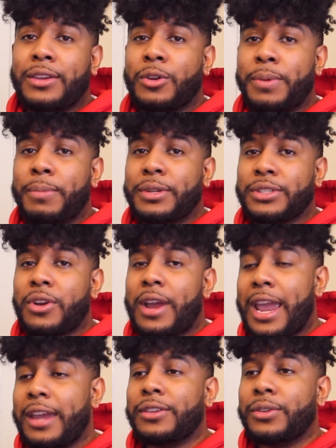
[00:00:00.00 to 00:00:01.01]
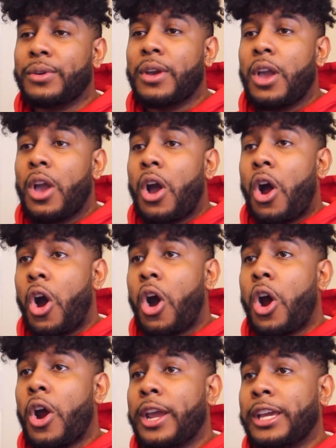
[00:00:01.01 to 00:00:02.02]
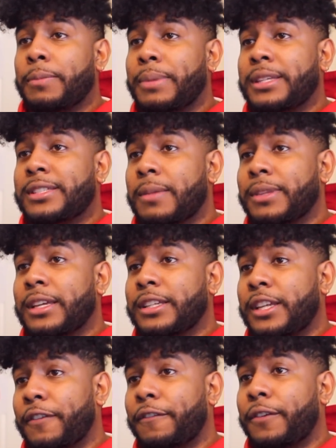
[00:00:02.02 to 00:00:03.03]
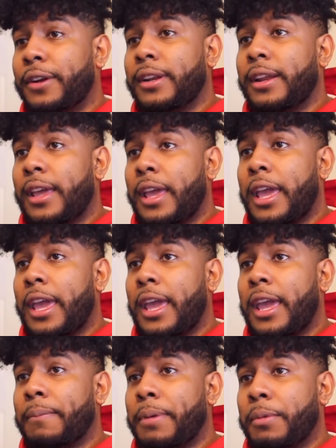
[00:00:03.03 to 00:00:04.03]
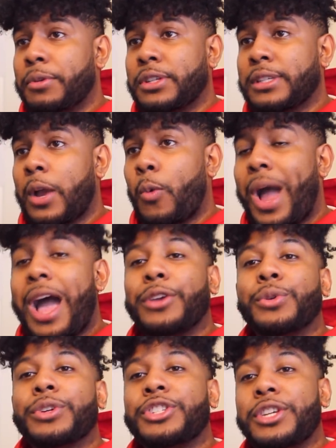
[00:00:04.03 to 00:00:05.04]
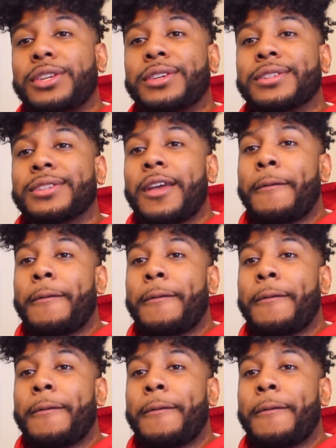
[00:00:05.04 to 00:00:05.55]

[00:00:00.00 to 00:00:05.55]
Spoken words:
You know, people could start hating you, or it could be something different and people are just like, wow, you're a genius.